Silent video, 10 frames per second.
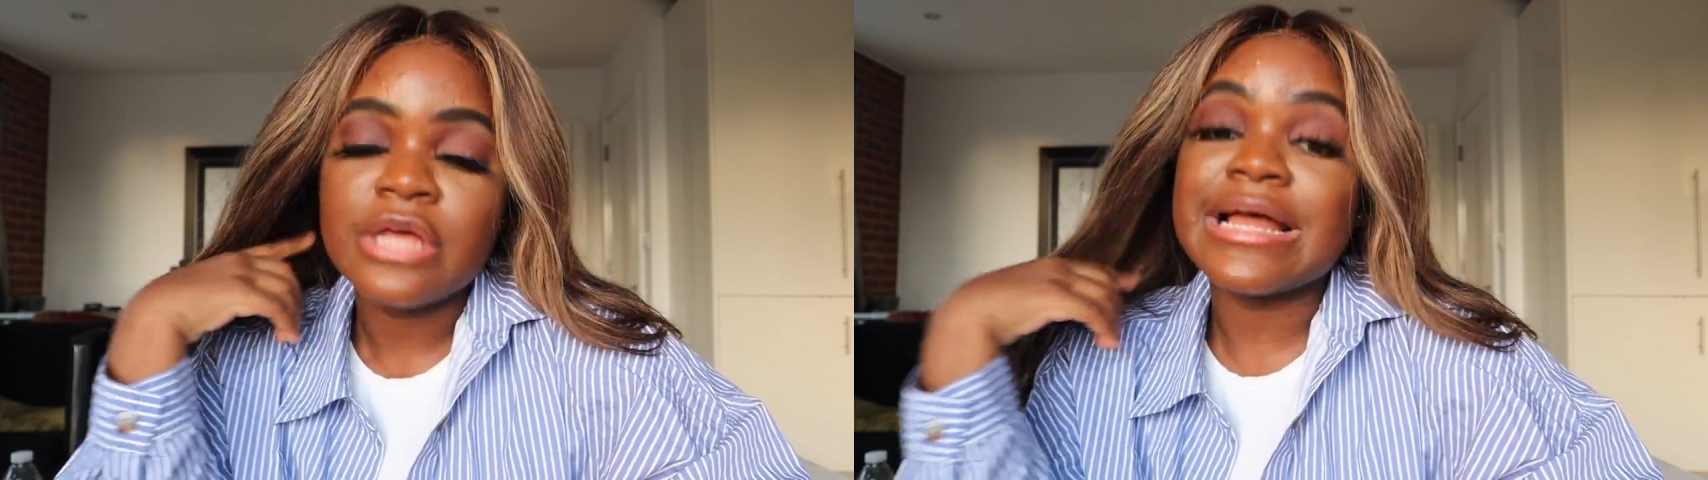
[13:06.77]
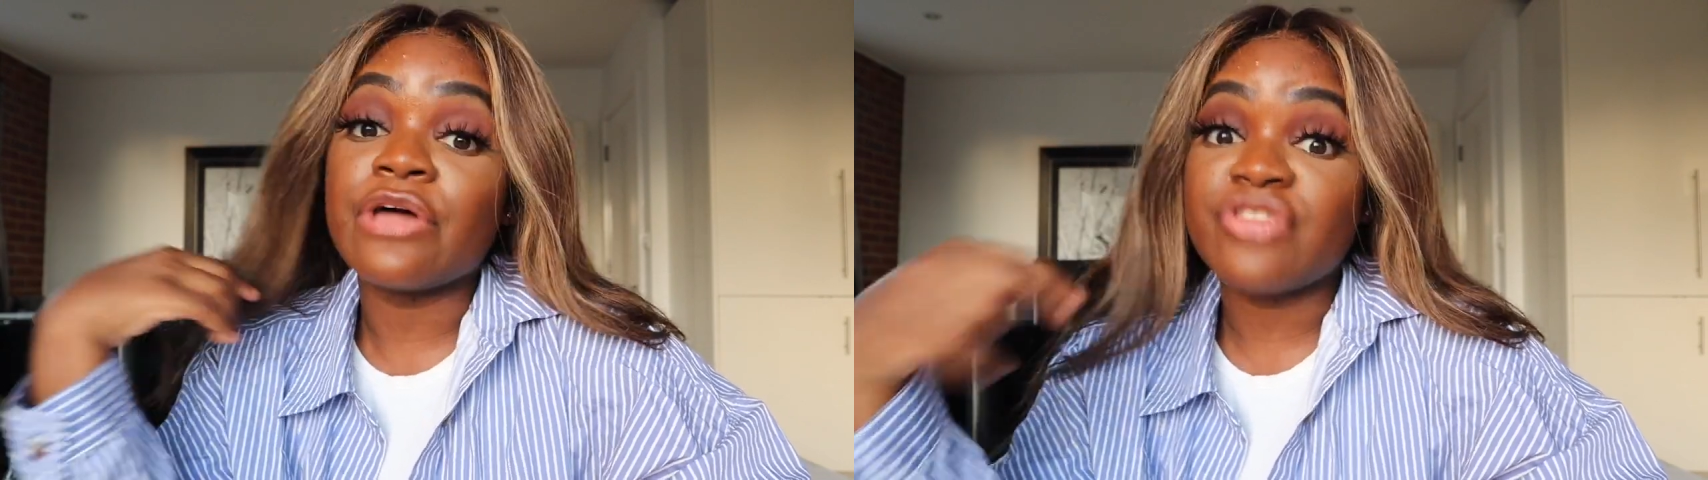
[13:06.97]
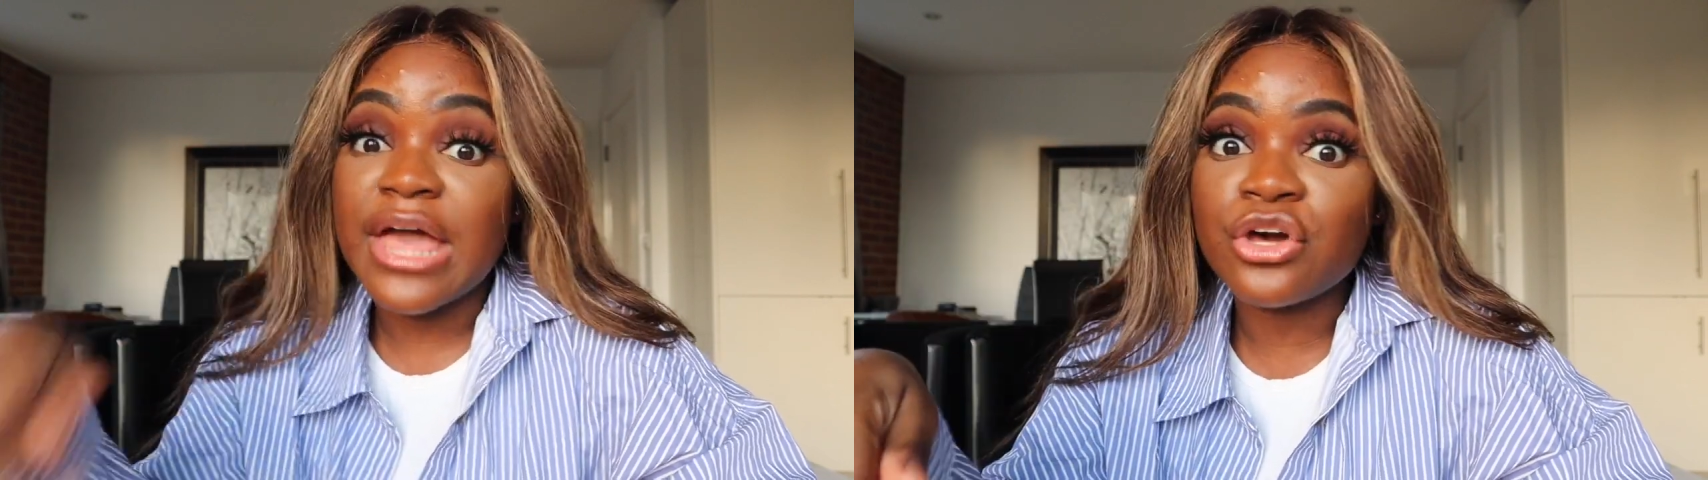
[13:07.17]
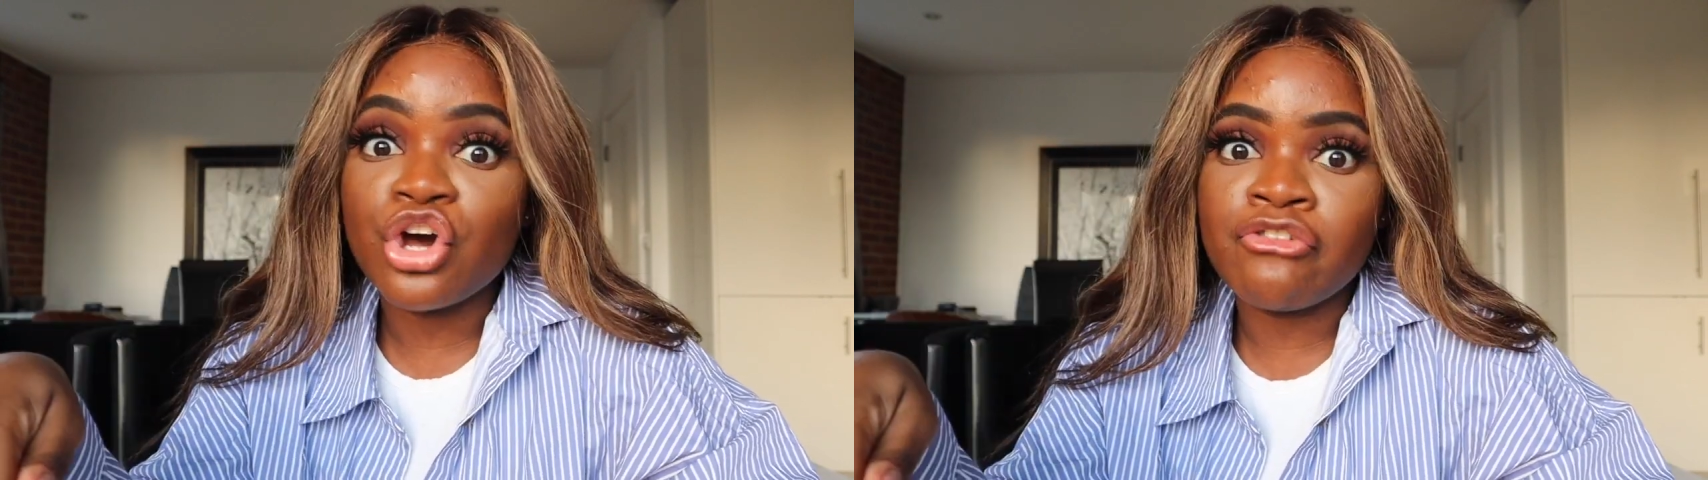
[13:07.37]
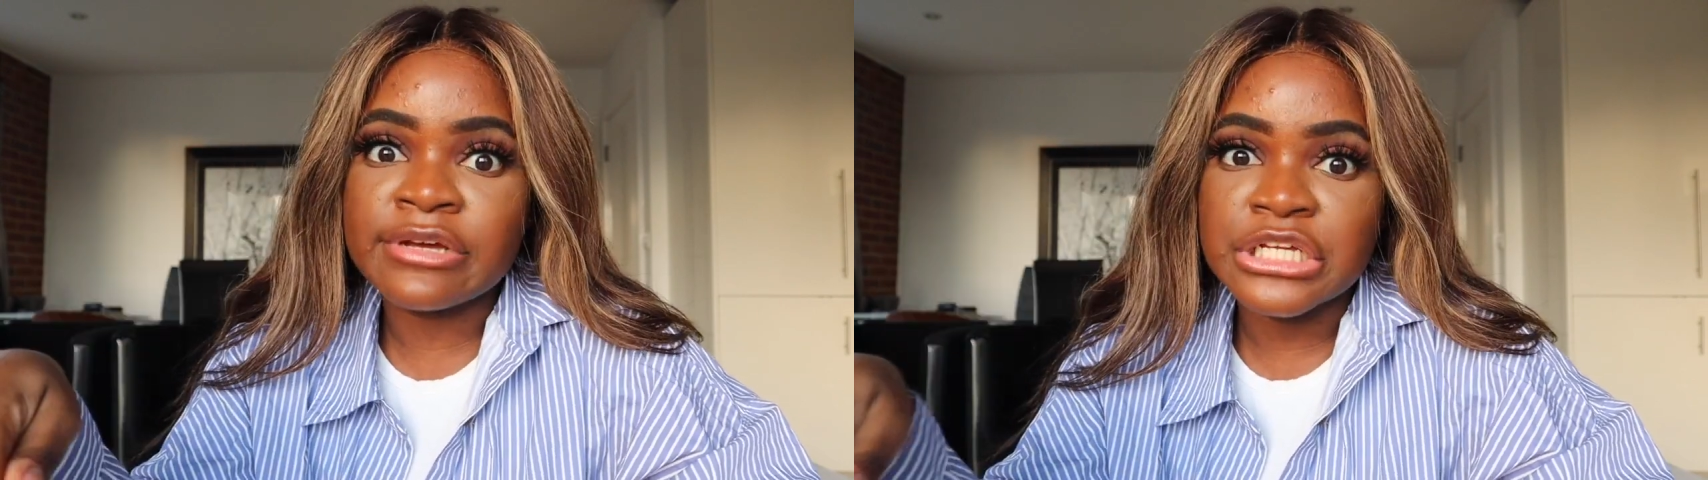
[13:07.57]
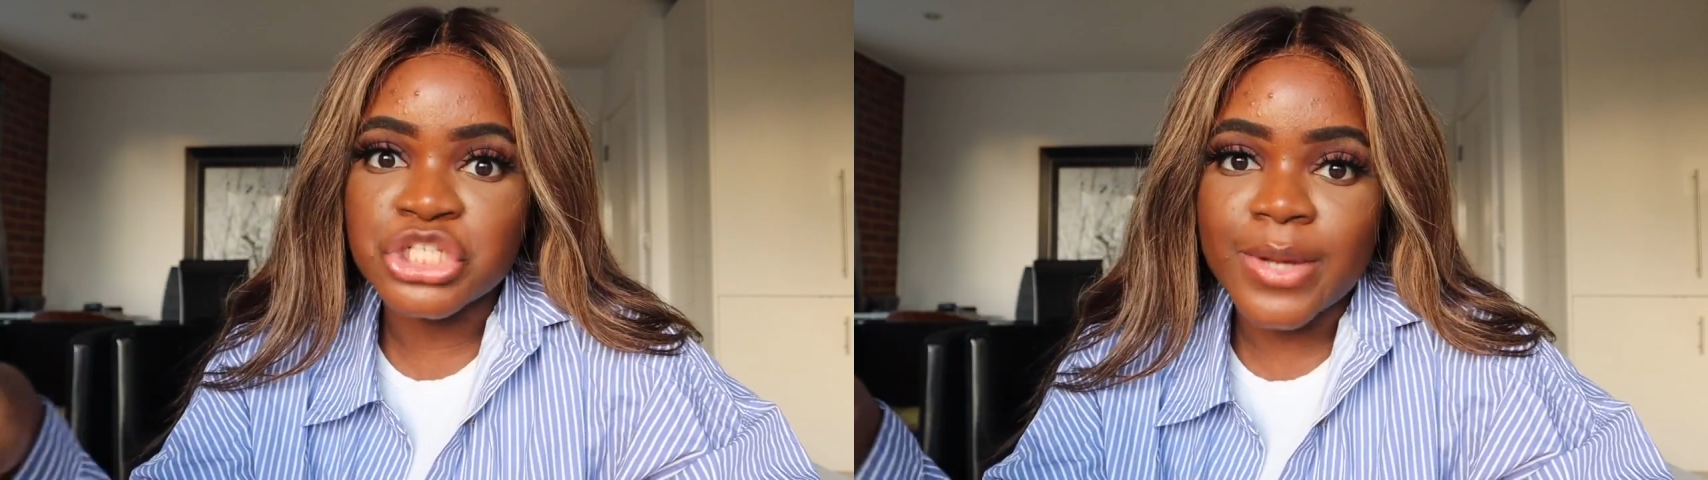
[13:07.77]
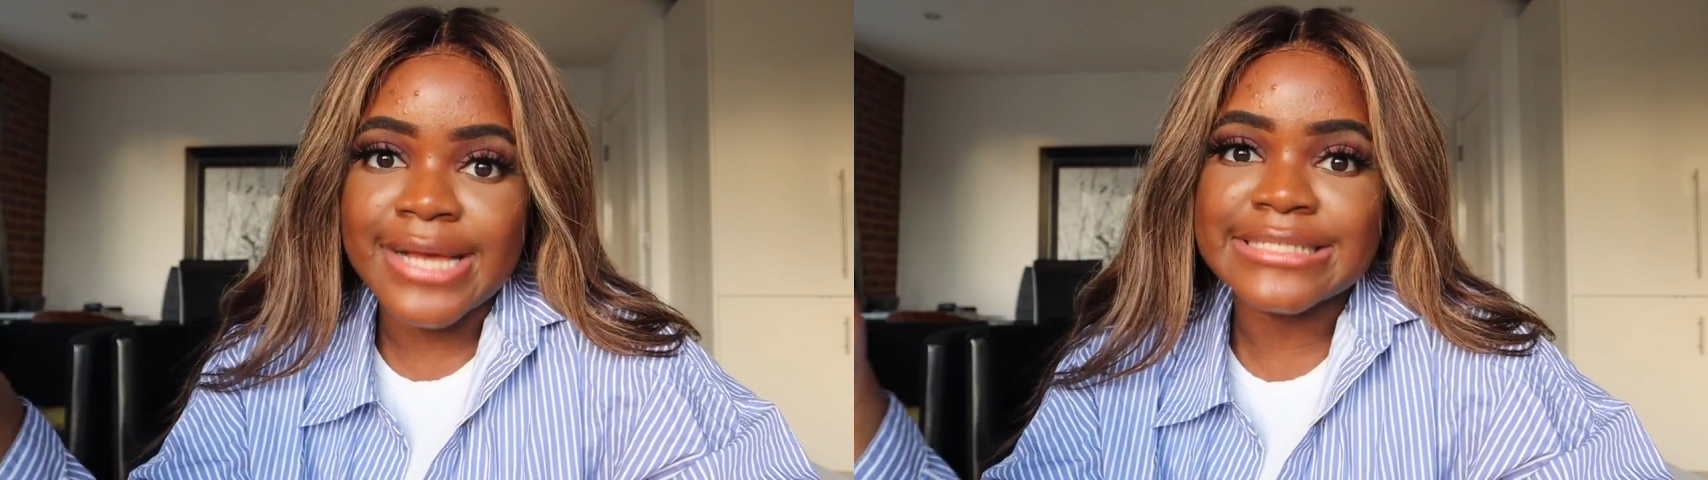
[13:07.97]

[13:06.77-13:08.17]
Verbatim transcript: Now they're currently doing a